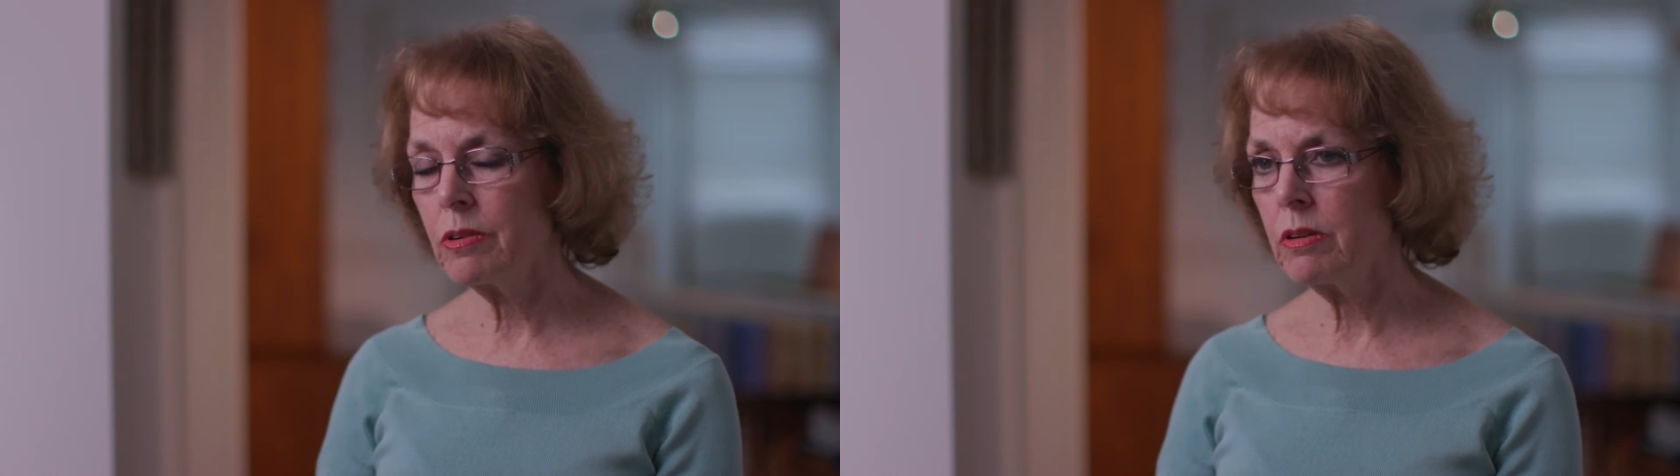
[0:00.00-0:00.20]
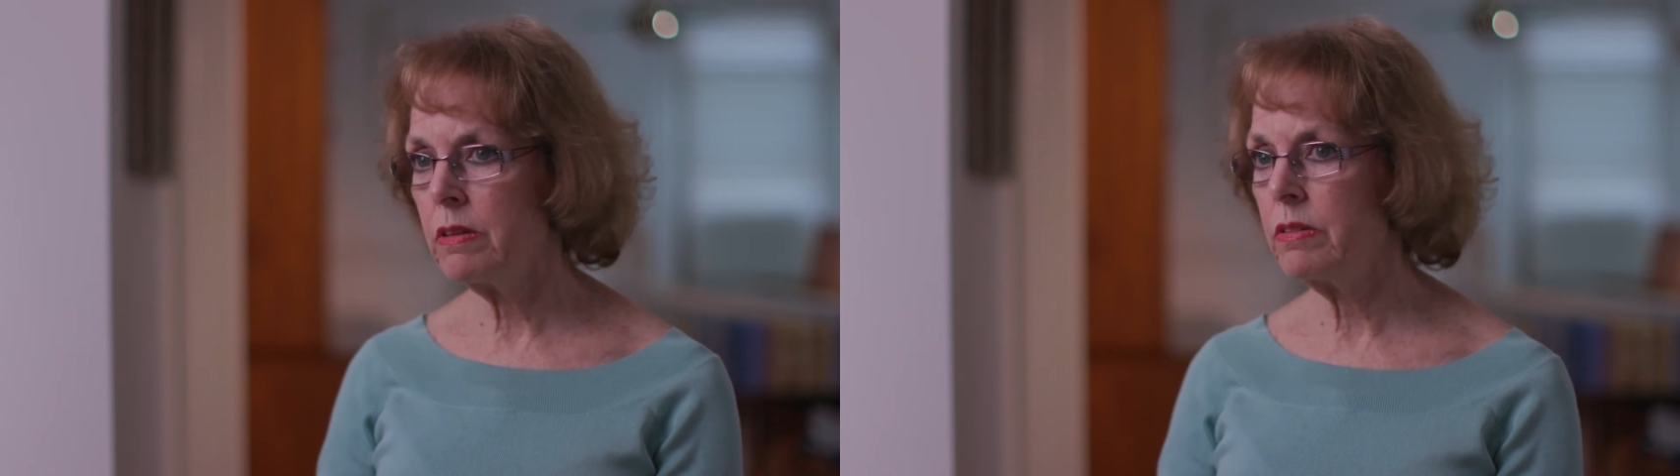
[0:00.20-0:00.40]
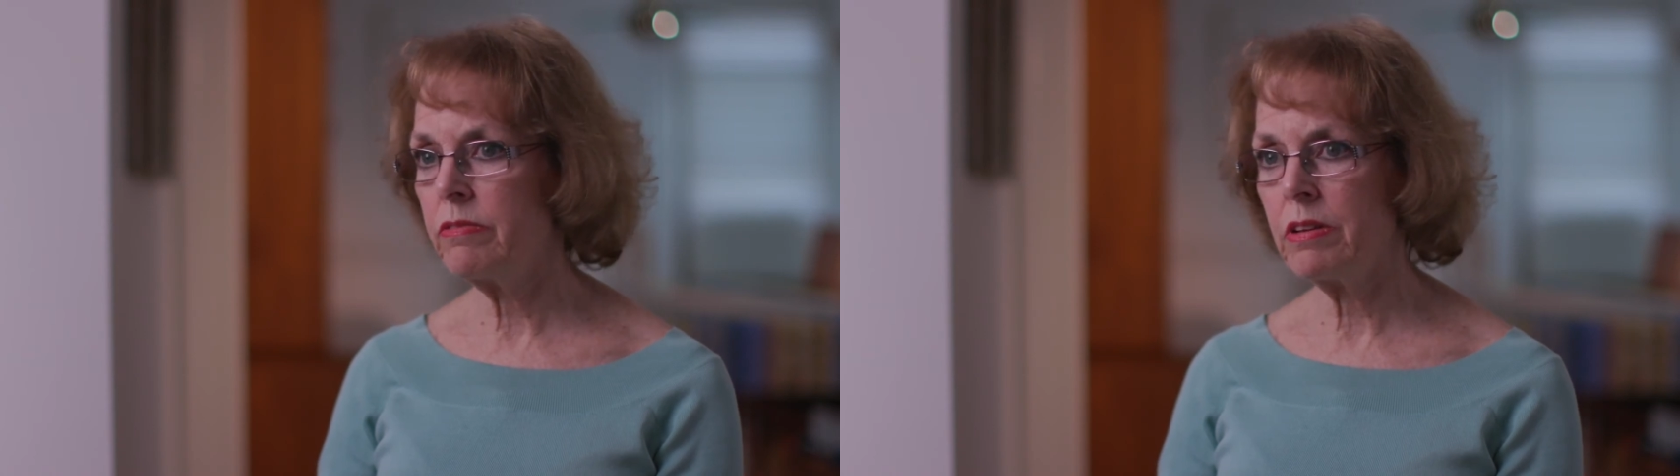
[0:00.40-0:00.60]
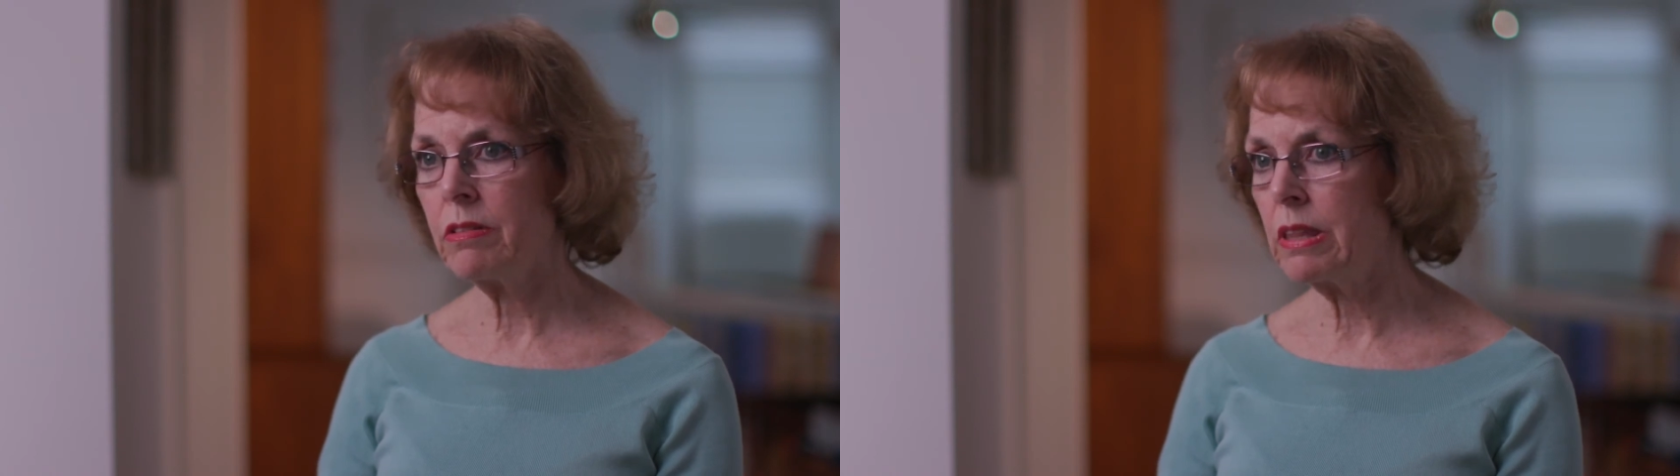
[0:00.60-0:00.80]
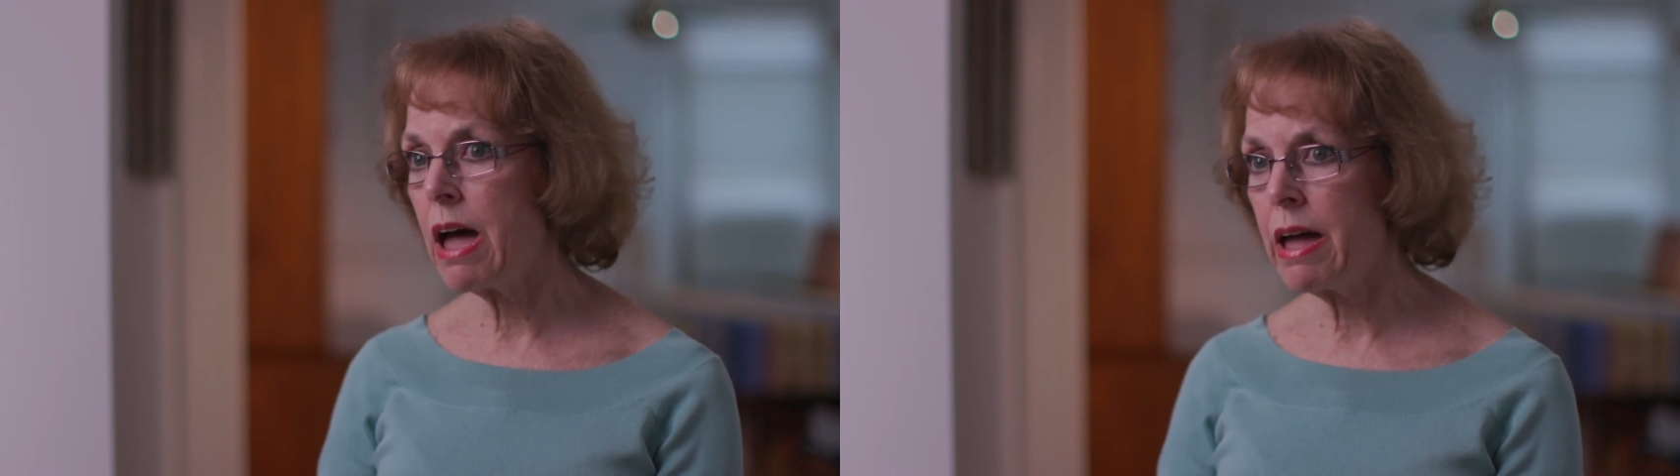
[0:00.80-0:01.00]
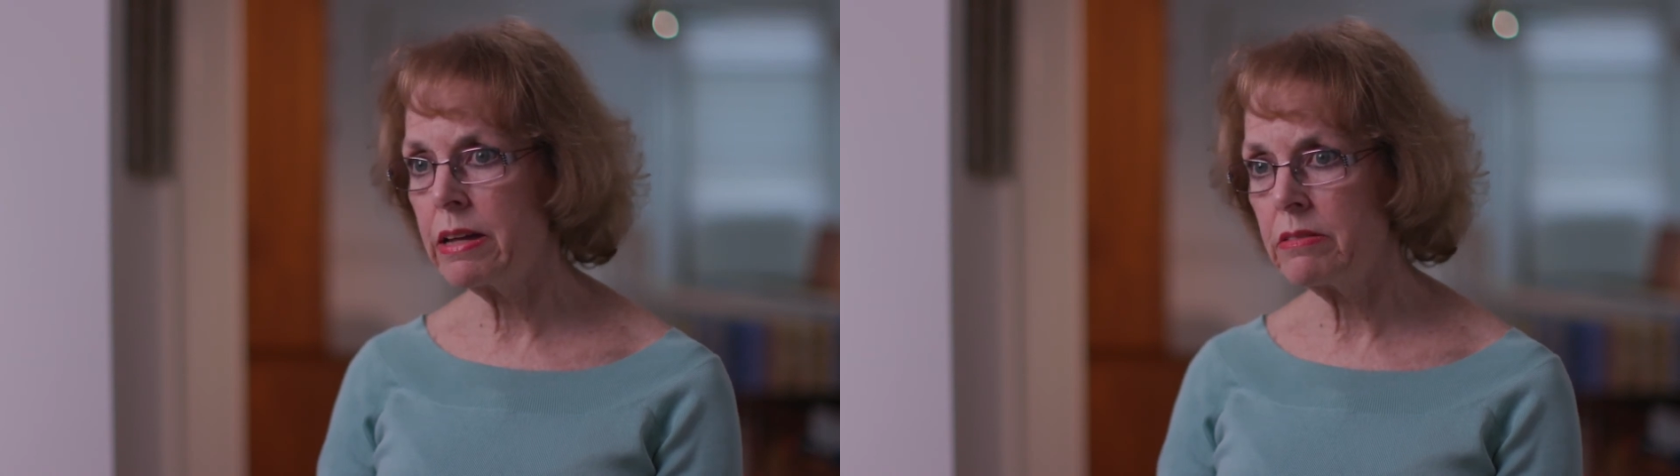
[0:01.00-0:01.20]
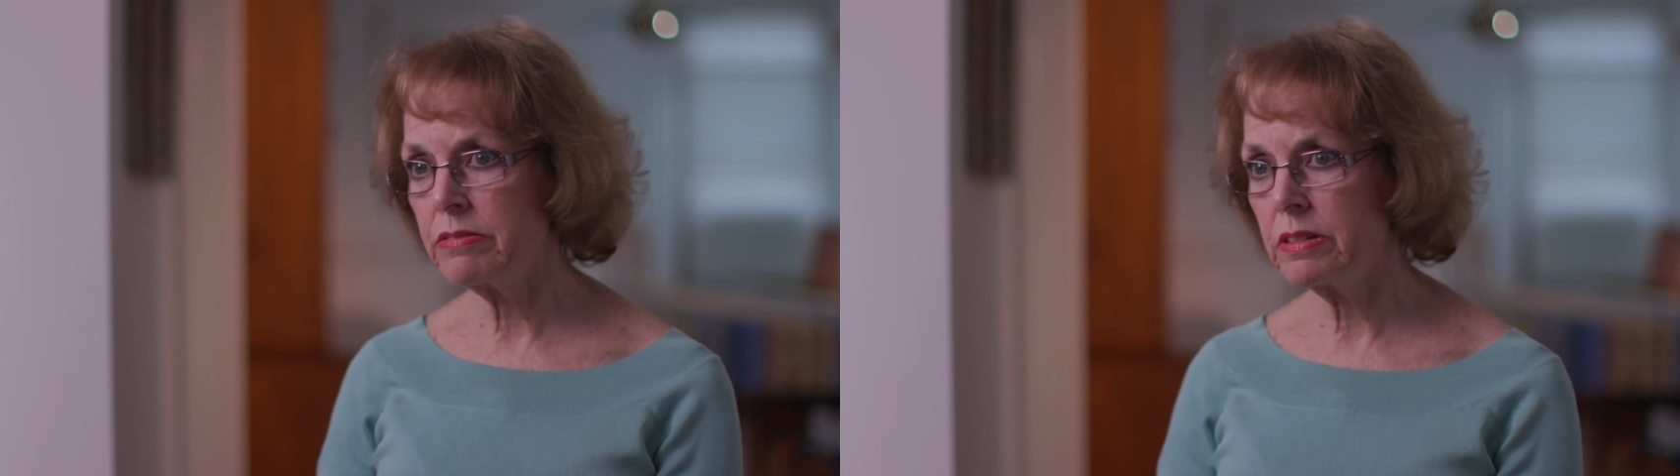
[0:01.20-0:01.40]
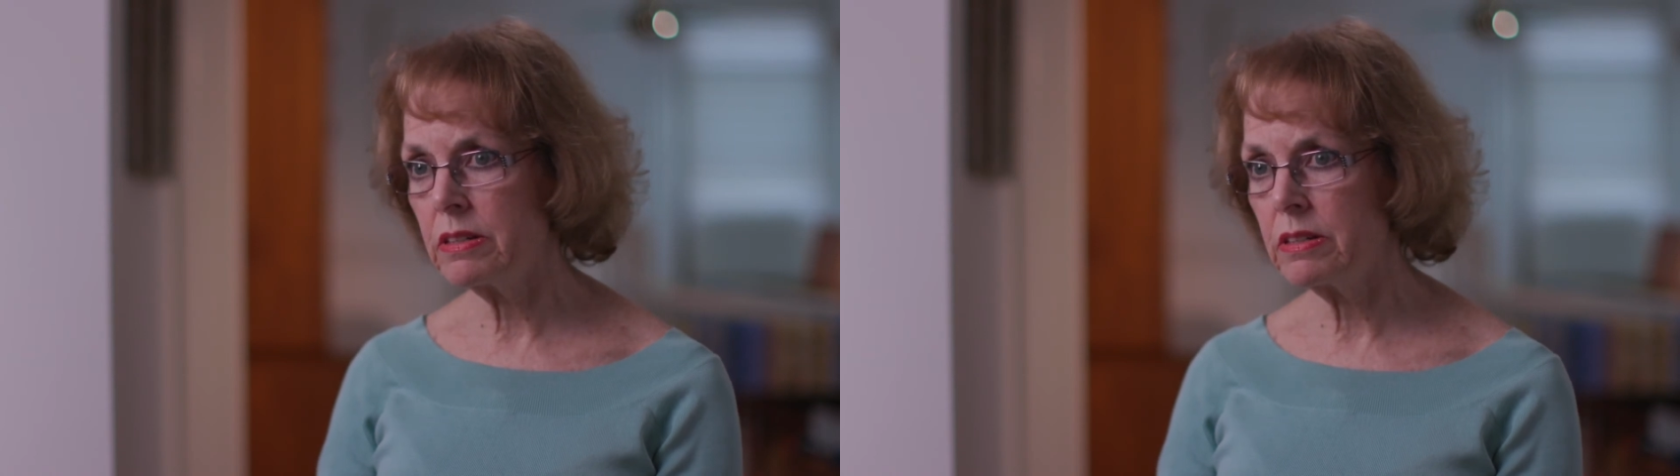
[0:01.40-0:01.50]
or even if they're alive.